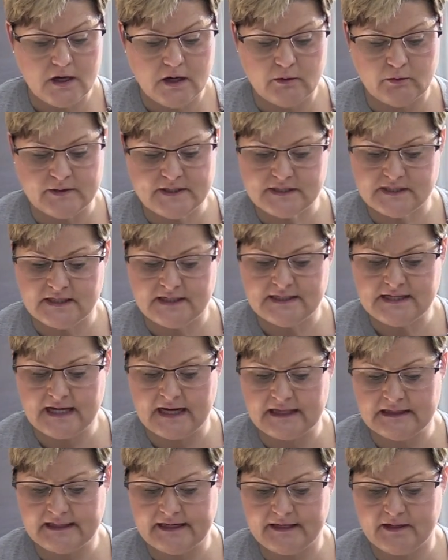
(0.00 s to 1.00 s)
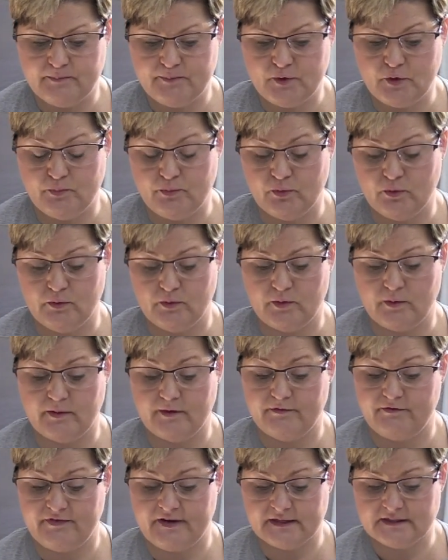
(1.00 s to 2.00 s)
We see dilated pupil on the
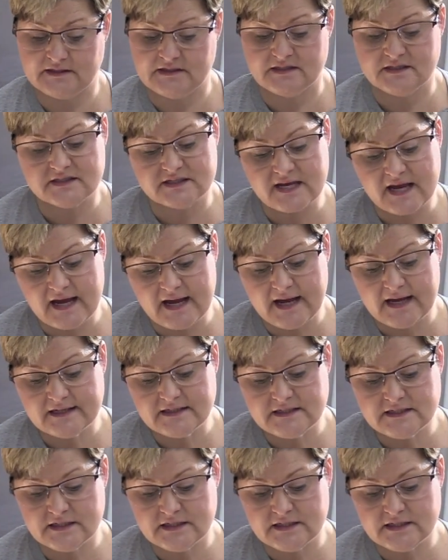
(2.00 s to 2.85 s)
affected side,